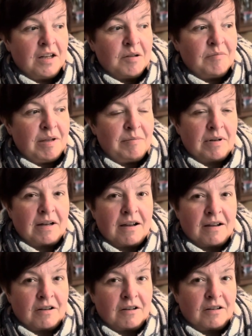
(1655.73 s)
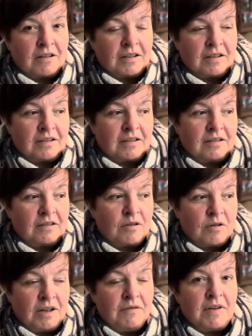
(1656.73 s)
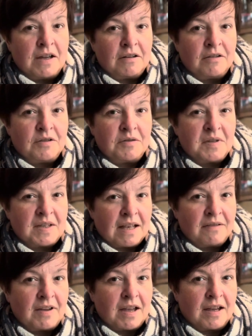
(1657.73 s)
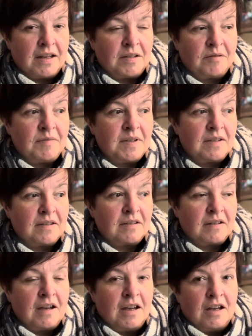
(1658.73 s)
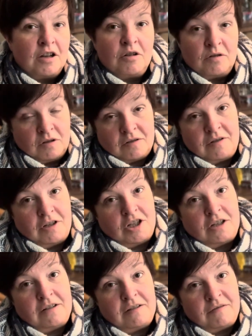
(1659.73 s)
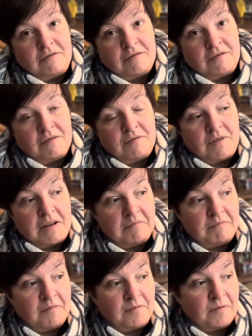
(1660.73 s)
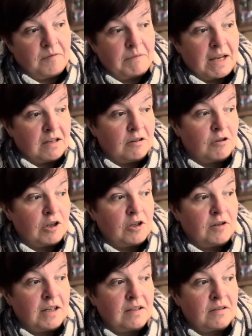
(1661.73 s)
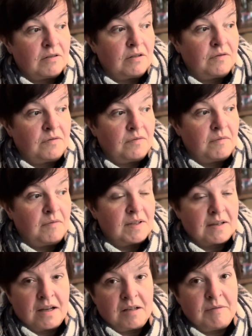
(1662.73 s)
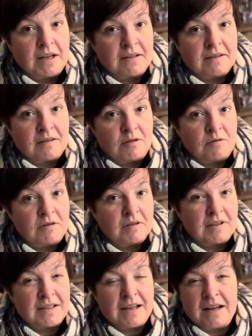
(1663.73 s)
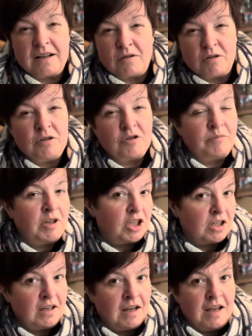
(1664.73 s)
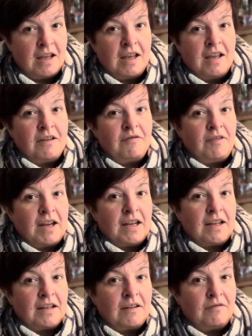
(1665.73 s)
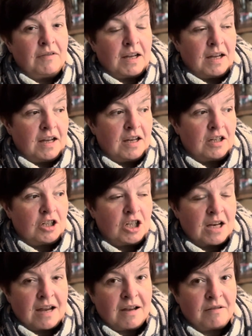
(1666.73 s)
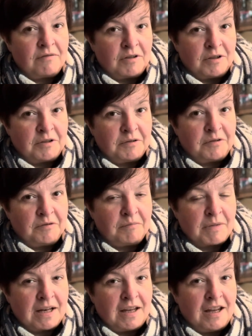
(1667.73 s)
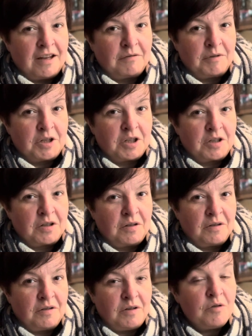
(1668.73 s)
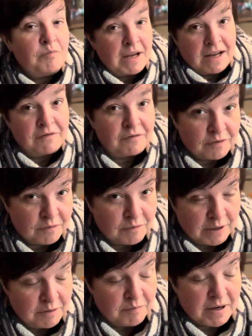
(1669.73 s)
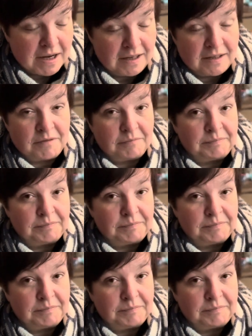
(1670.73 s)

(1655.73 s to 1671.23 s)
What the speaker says: People are going there to sell their items. Good condition. They make a contract, so if this item gets sold, it's like on commission. They share the money which you pay for when you buy it.